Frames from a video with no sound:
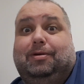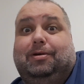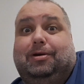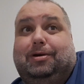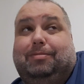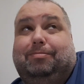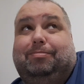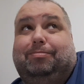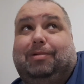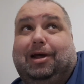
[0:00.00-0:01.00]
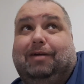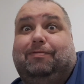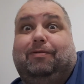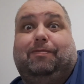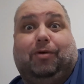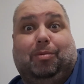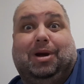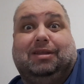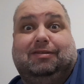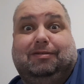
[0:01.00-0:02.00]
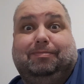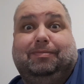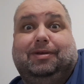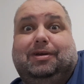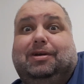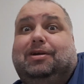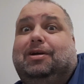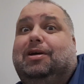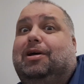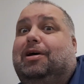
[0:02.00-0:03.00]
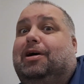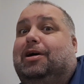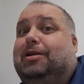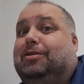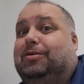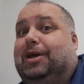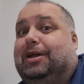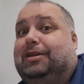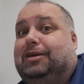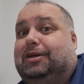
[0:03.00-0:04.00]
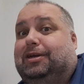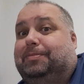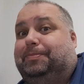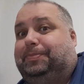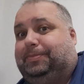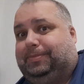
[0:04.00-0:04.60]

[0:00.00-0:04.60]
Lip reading: like for 4 months to get the